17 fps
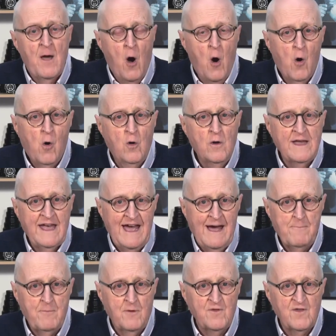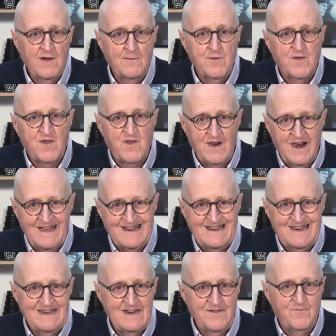All cameras have
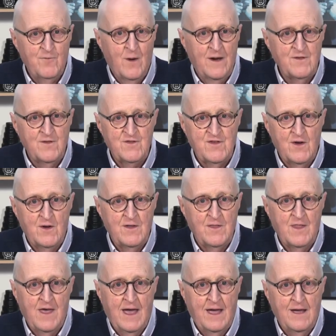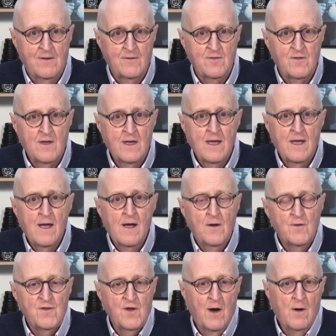slightly different ways of doing things.
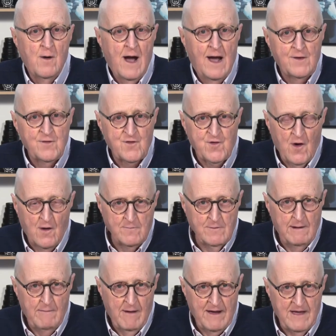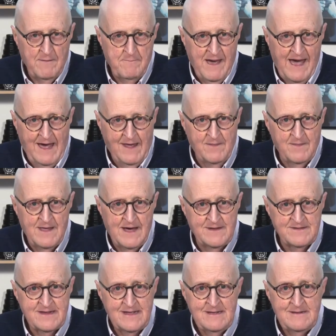So I strongly recommend
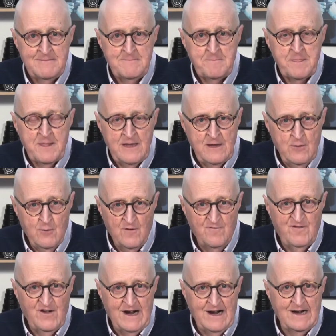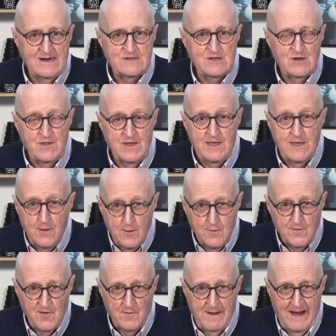that you refer to the
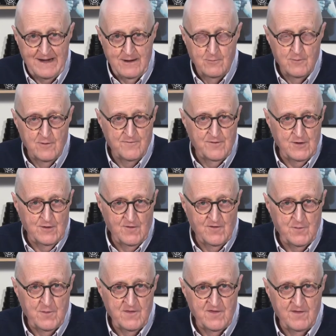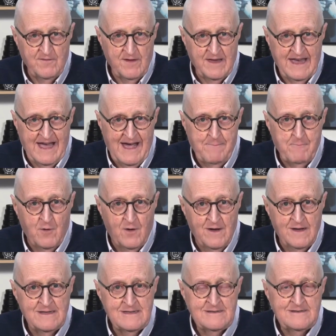user manual for your specific camera.